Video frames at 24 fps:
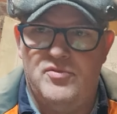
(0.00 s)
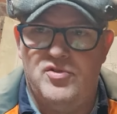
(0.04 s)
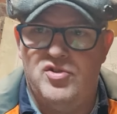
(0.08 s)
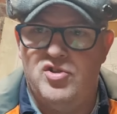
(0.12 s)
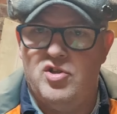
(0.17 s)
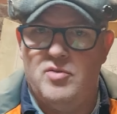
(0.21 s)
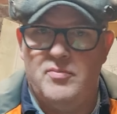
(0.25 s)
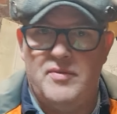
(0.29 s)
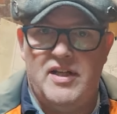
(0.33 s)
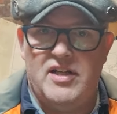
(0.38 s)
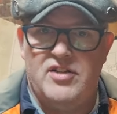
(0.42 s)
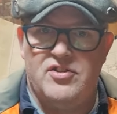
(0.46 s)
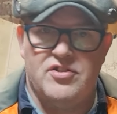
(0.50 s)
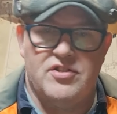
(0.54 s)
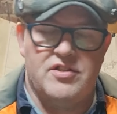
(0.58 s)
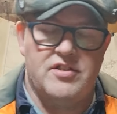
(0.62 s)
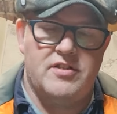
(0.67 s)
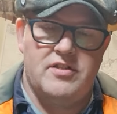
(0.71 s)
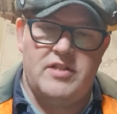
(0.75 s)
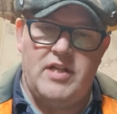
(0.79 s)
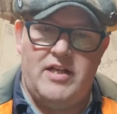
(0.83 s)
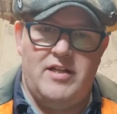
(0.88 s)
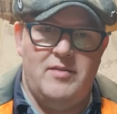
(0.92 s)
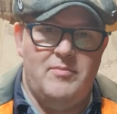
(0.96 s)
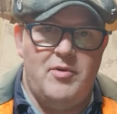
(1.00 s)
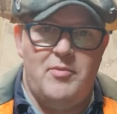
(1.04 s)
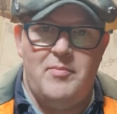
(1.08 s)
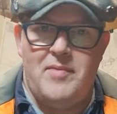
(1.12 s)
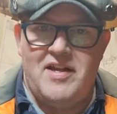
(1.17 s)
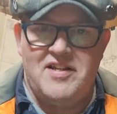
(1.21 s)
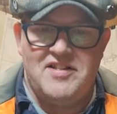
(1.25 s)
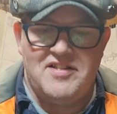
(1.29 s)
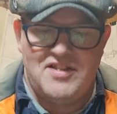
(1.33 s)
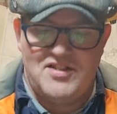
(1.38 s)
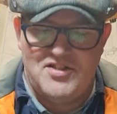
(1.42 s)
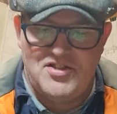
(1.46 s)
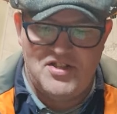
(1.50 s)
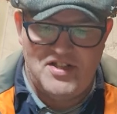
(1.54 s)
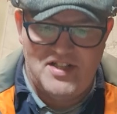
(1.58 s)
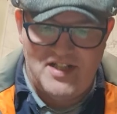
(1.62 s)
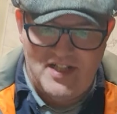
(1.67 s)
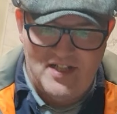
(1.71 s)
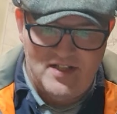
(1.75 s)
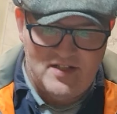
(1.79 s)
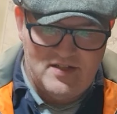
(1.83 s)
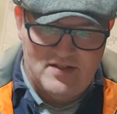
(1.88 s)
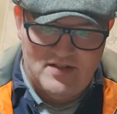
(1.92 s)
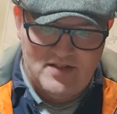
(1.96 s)
Normally I just send him a message and
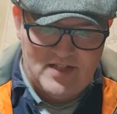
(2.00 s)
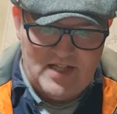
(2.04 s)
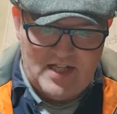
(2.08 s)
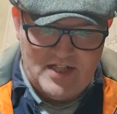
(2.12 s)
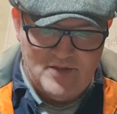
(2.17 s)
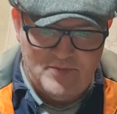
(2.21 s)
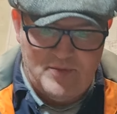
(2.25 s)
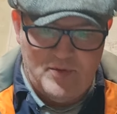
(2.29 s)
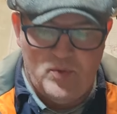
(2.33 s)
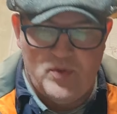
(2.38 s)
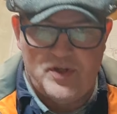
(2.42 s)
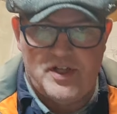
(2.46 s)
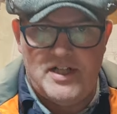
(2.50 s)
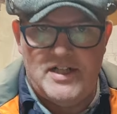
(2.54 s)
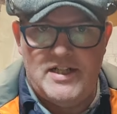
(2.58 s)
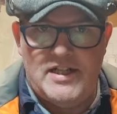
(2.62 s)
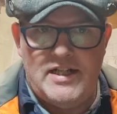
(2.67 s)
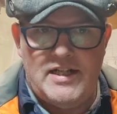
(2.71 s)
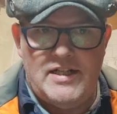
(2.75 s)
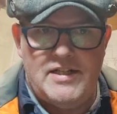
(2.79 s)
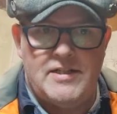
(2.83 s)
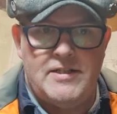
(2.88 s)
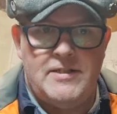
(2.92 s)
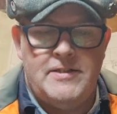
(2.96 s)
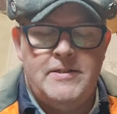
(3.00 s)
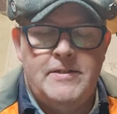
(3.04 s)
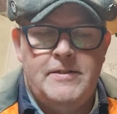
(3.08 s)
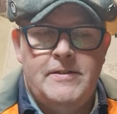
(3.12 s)
he sends me what I need.